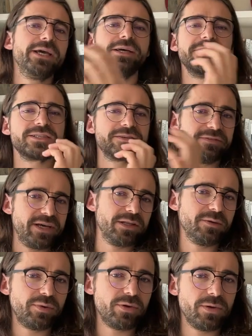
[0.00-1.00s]
It is
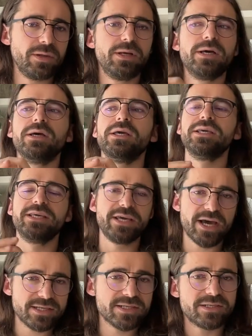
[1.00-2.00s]
available.
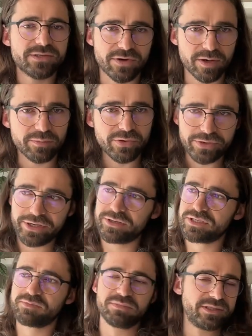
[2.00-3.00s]
Yes, there are
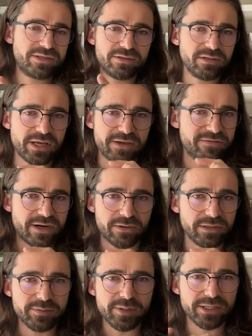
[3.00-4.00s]
barriers, but they're like
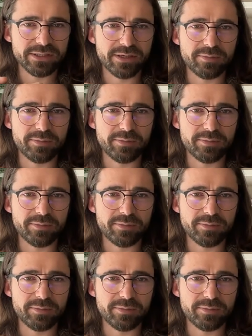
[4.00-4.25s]
very limited.